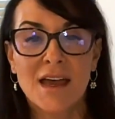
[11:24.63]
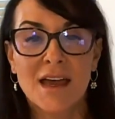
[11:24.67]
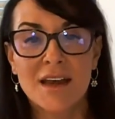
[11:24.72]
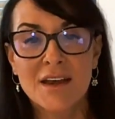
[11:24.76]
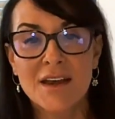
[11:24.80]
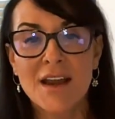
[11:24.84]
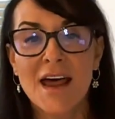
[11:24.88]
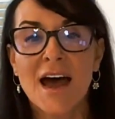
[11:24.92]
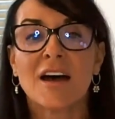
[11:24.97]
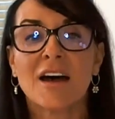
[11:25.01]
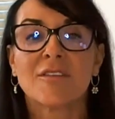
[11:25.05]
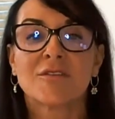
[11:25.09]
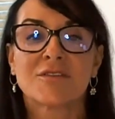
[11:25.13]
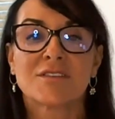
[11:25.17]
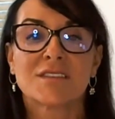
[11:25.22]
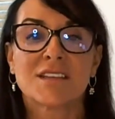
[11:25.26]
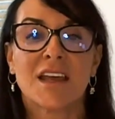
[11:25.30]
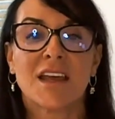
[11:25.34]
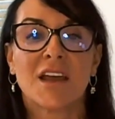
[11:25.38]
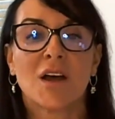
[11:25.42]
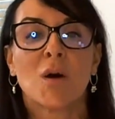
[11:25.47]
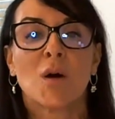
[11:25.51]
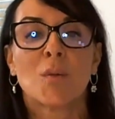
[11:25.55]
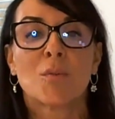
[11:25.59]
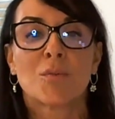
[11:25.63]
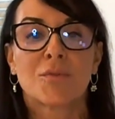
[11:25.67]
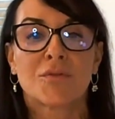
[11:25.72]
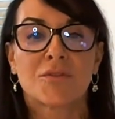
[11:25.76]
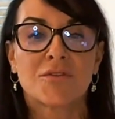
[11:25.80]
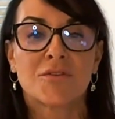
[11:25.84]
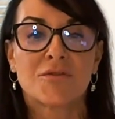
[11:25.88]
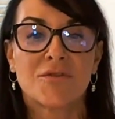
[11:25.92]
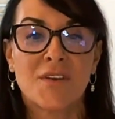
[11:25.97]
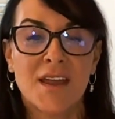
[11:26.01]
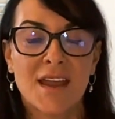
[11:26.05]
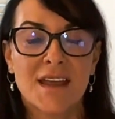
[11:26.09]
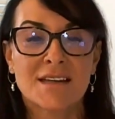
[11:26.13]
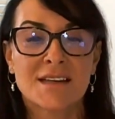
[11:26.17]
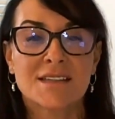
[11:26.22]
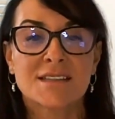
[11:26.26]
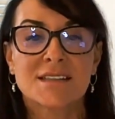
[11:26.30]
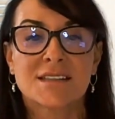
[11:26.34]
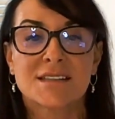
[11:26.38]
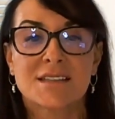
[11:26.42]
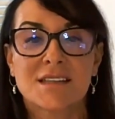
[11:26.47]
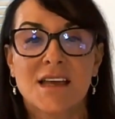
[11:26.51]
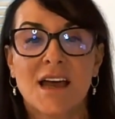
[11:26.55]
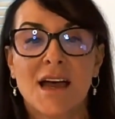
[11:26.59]
enough to help
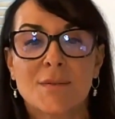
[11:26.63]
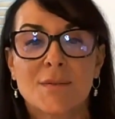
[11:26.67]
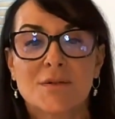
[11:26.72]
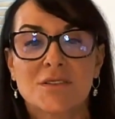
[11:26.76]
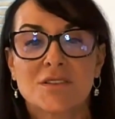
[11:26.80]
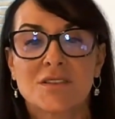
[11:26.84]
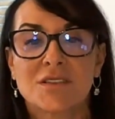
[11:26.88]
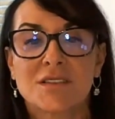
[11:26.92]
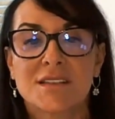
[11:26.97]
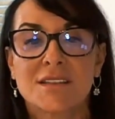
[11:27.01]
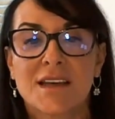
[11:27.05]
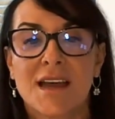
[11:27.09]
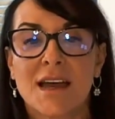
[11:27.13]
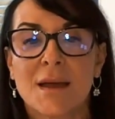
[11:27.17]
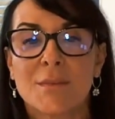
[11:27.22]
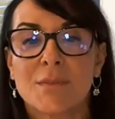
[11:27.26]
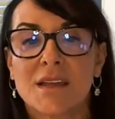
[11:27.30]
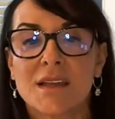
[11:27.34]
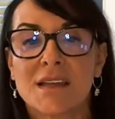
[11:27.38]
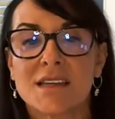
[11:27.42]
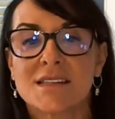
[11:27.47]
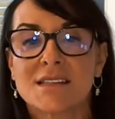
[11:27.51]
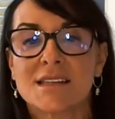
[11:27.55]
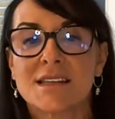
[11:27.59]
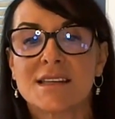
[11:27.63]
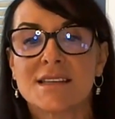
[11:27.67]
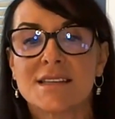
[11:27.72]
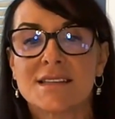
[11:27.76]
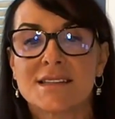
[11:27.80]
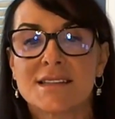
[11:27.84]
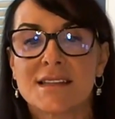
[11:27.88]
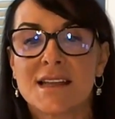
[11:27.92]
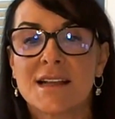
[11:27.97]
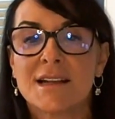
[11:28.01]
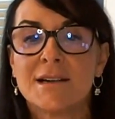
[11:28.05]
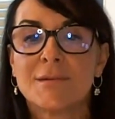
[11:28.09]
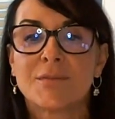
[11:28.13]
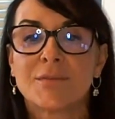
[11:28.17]
prevent type 2 diabetes.